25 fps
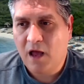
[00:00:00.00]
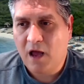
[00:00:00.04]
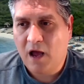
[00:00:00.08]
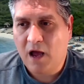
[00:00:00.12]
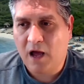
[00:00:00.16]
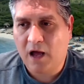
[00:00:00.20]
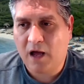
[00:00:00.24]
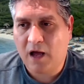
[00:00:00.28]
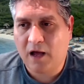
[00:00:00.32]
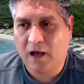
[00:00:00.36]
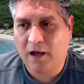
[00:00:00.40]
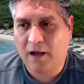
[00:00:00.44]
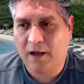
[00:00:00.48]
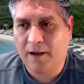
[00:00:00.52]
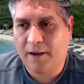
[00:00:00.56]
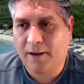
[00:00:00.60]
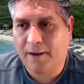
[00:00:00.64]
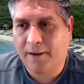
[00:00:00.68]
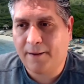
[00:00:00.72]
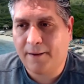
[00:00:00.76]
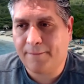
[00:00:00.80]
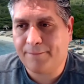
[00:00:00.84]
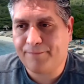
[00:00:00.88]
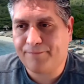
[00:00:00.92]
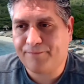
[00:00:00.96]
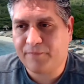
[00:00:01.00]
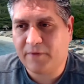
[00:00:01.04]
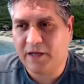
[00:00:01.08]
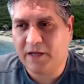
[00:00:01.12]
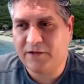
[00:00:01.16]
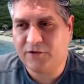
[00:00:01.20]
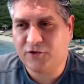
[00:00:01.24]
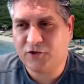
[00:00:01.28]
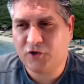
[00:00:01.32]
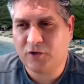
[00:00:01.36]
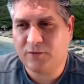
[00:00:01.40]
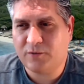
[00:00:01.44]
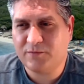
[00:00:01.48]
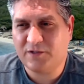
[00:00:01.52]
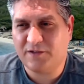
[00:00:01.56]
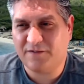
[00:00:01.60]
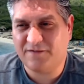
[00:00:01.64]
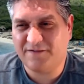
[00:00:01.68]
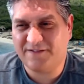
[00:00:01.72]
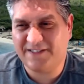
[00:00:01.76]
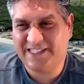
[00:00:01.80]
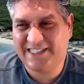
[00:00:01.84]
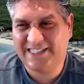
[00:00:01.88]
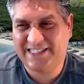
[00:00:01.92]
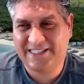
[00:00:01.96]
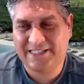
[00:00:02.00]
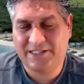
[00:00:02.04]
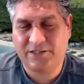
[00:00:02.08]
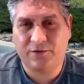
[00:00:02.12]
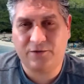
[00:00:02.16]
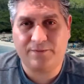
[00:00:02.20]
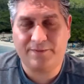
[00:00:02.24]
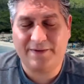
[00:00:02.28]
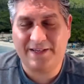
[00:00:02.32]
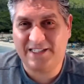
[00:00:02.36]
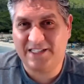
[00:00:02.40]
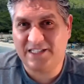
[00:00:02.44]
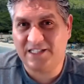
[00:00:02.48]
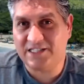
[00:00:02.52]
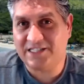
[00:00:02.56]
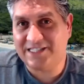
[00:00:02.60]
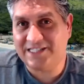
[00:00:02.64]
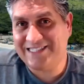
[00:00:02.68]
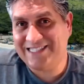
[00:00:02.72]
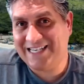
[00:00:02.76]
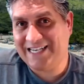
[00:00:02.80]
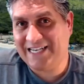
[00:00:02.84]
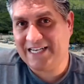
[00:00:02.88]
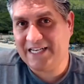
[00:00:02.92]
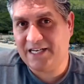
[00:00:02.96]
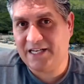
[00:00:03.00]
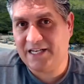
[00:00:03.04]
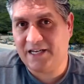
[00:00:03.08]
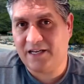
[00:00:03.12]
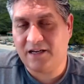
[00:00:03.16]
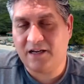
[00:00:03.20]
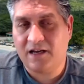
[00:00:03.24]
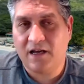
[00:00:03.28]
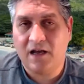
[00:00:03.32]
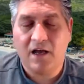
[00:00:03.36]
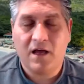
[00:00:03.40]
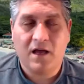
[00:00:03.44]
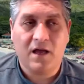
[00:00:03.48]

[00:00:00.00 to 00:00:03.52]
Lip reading: In terms of, you mentioned ticketing.